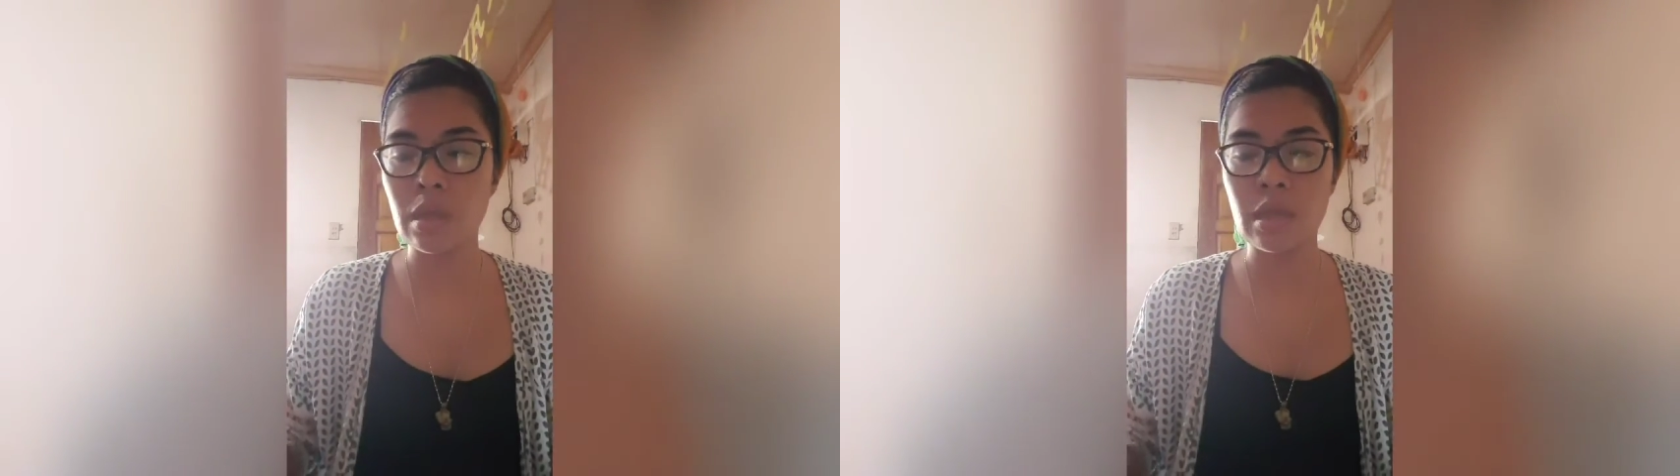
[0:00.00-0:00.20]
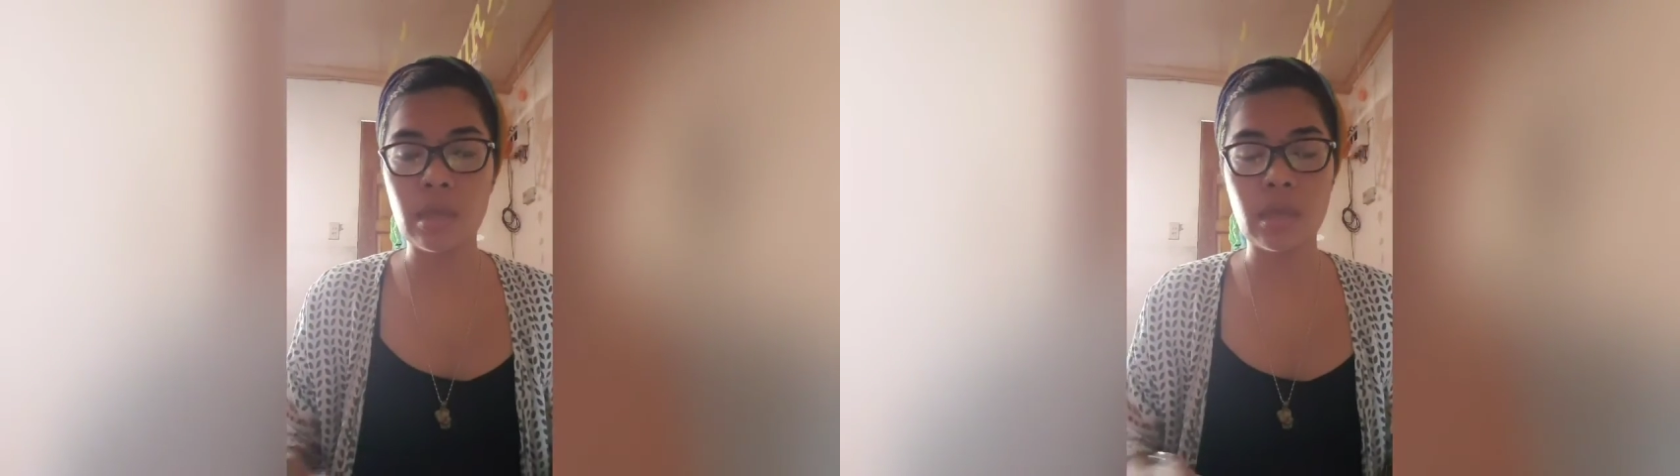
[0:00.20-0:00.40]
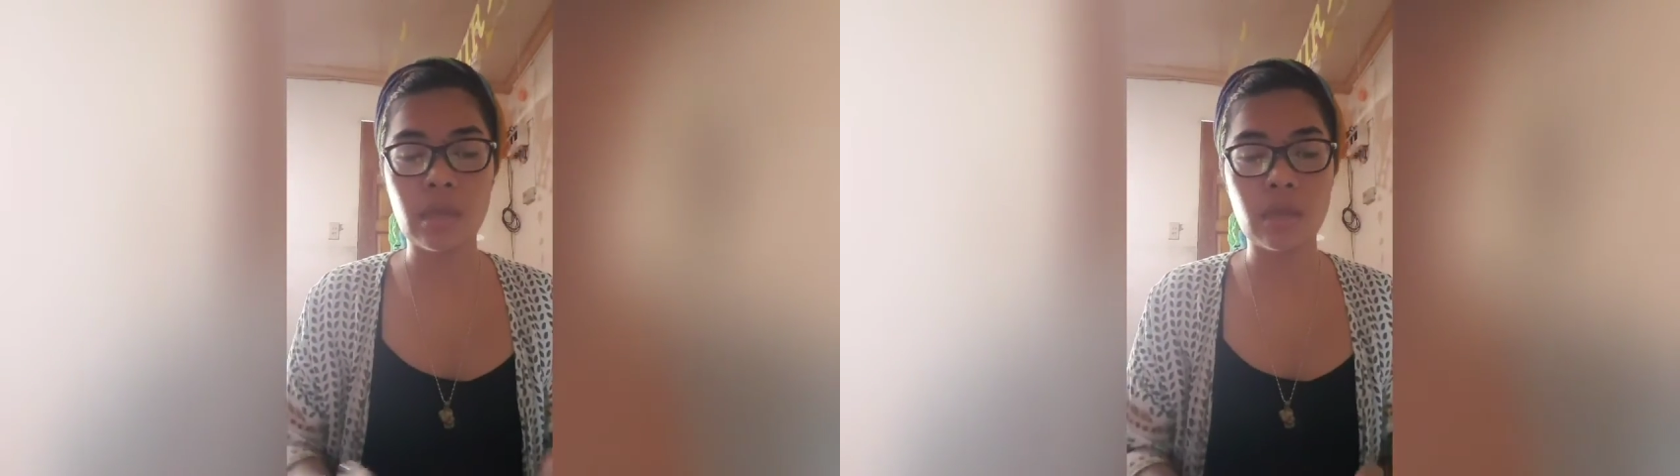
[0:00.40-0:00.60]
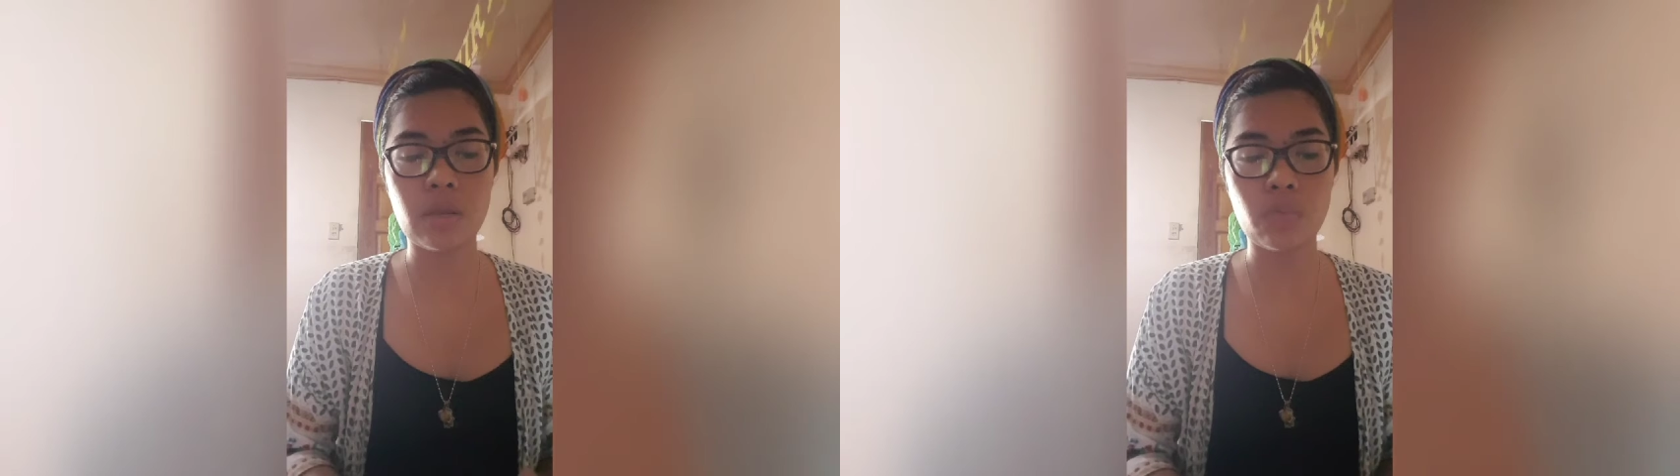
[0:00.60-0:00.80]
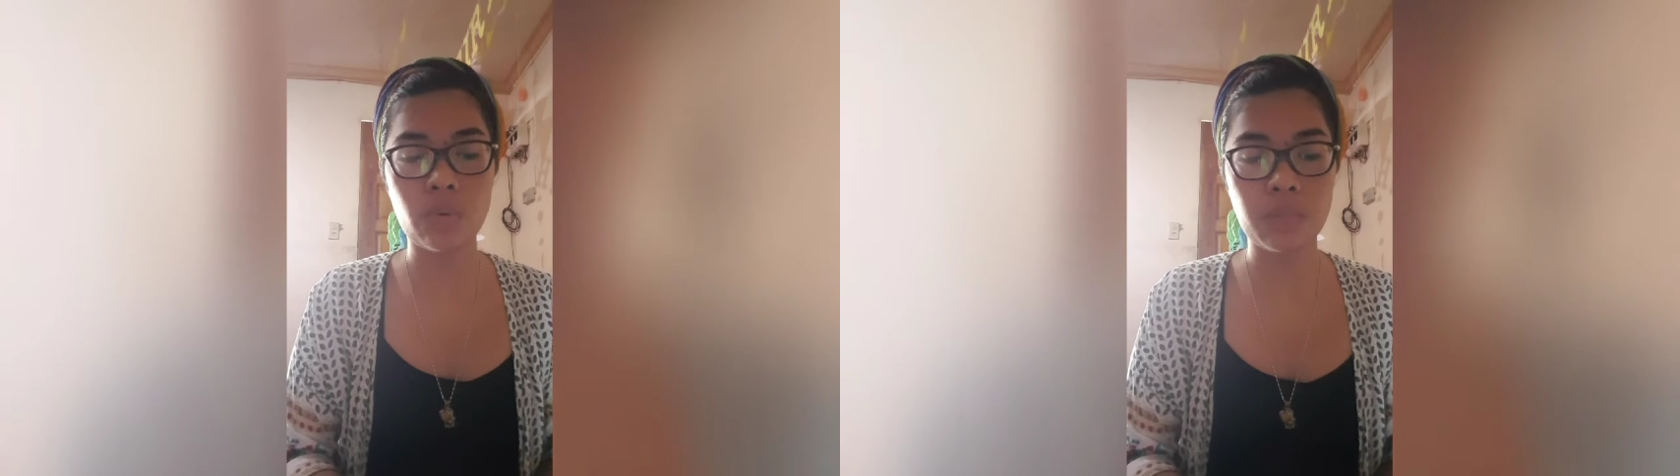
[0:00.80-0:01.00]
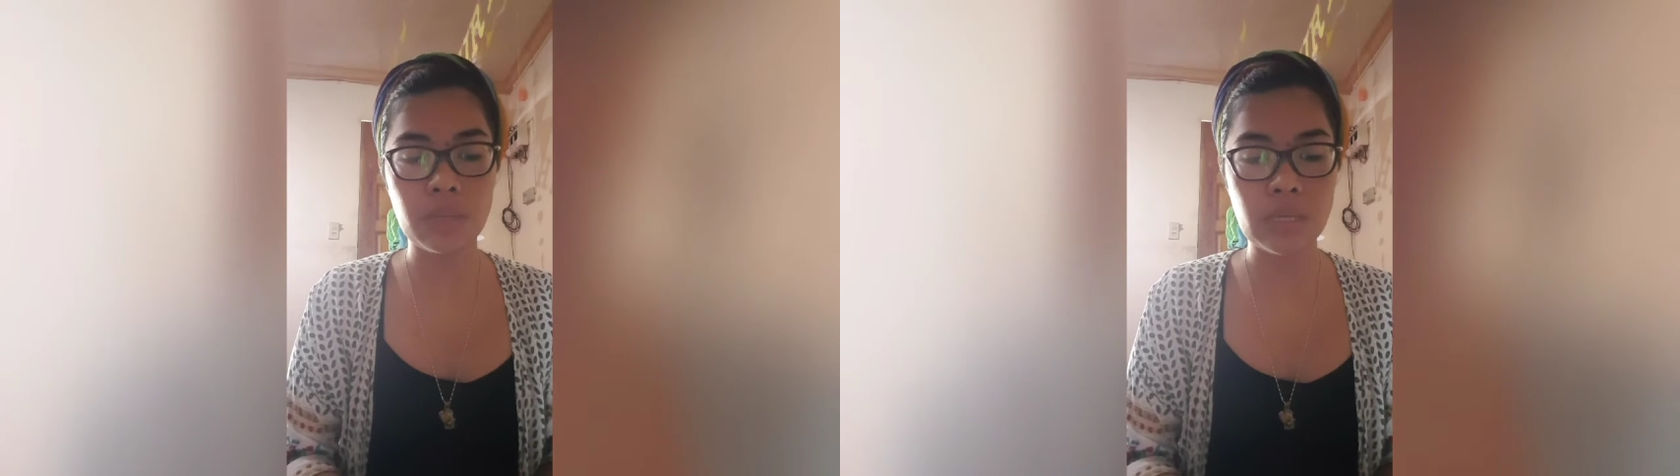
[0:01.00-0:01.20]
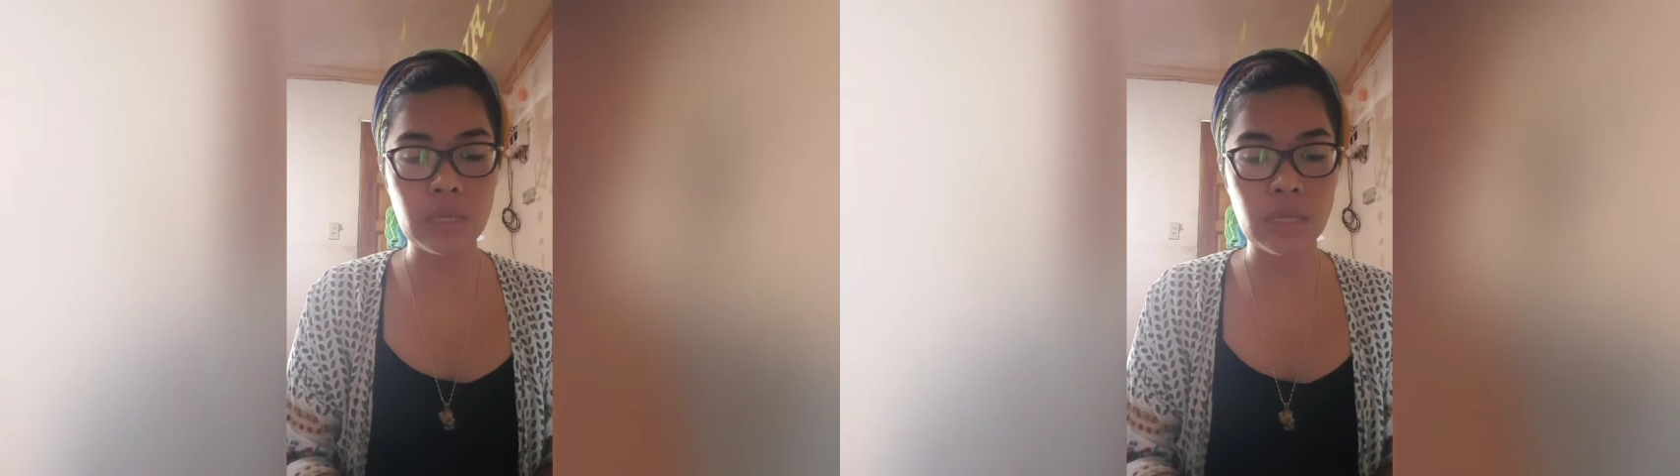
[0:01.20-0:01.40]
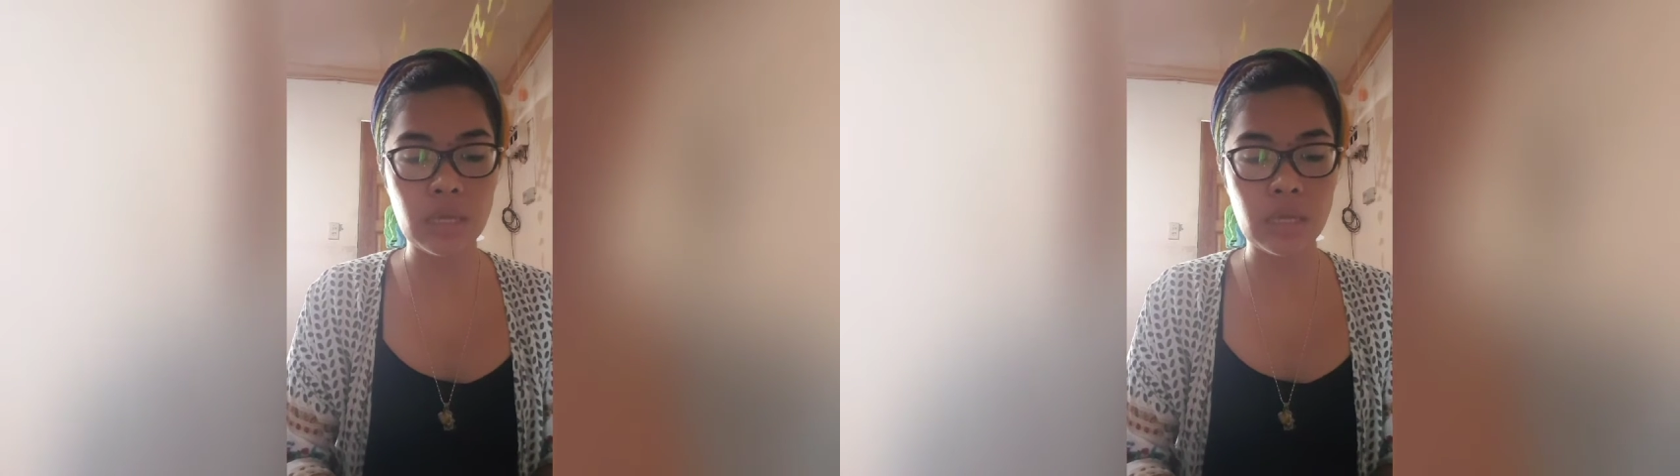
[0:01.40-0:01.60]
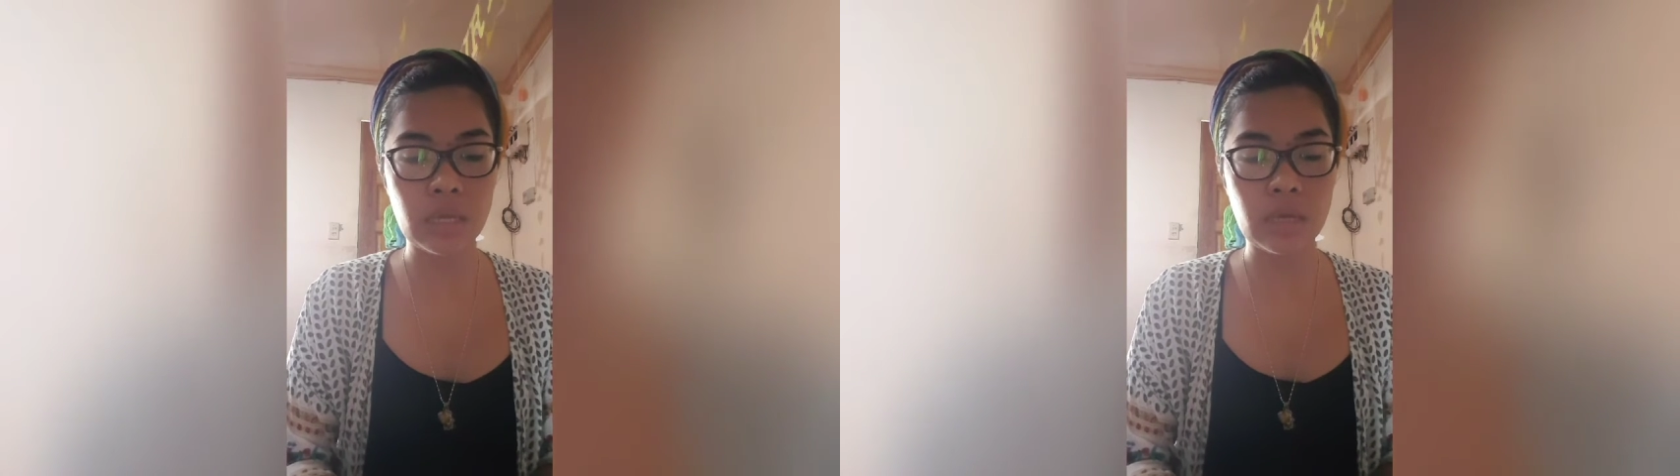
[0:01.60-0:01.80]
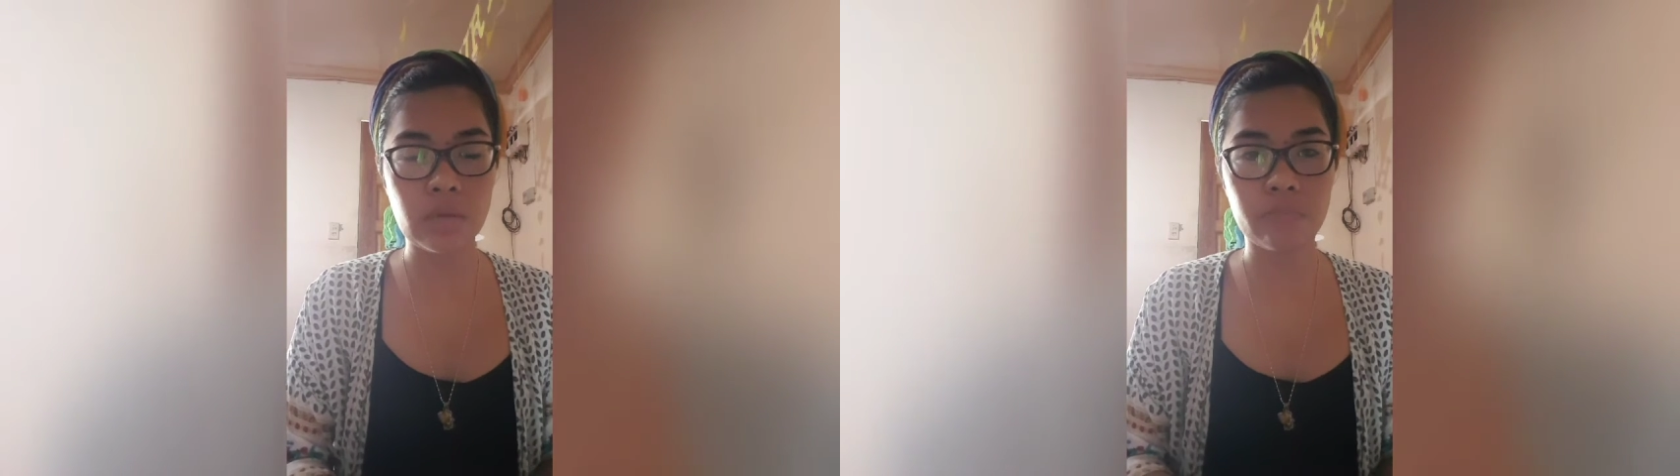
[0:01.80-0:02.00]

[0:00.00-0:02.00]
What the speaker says: and we'll be needing